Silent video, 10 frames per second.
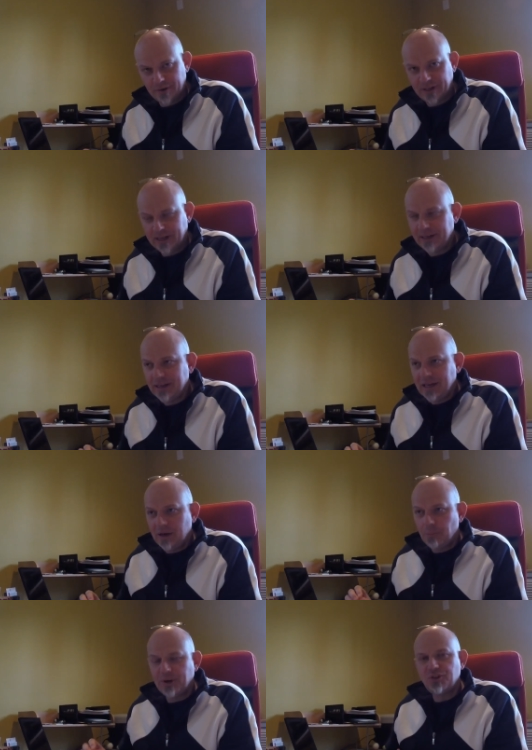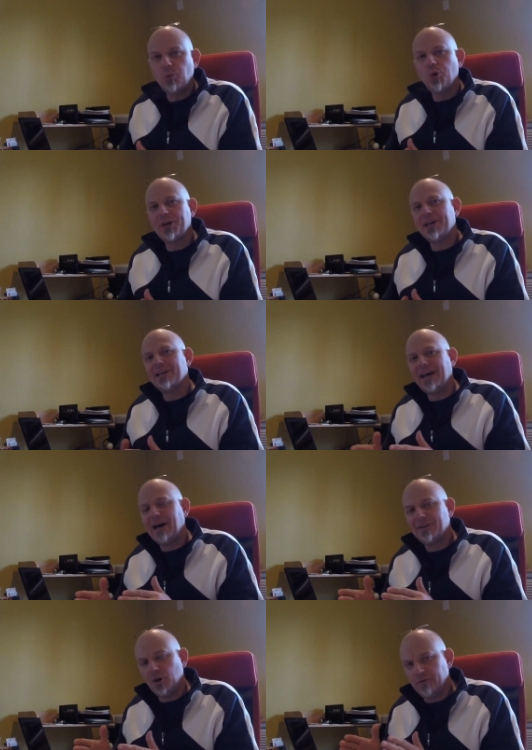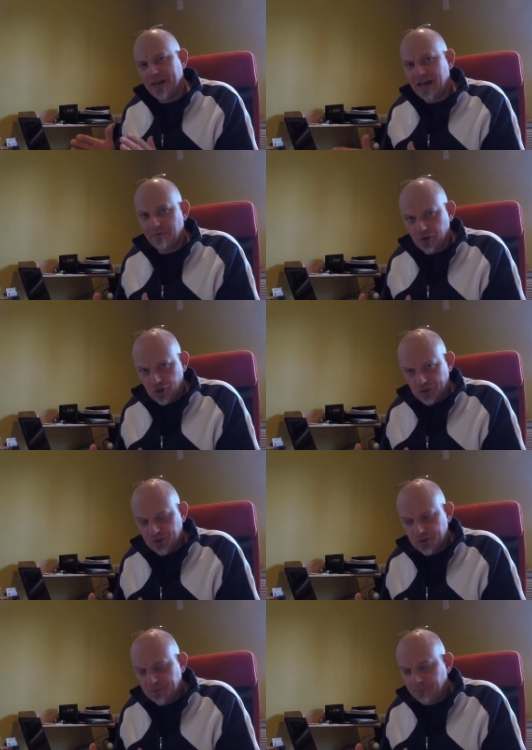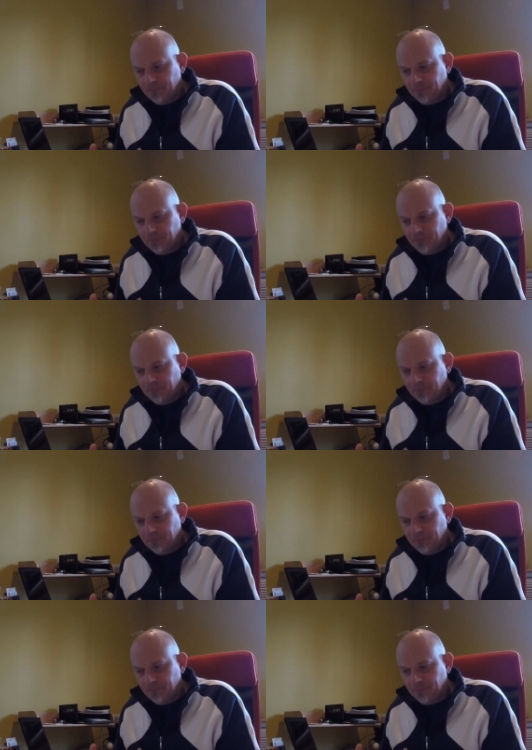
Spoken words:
Okay, but you're working it out over averages.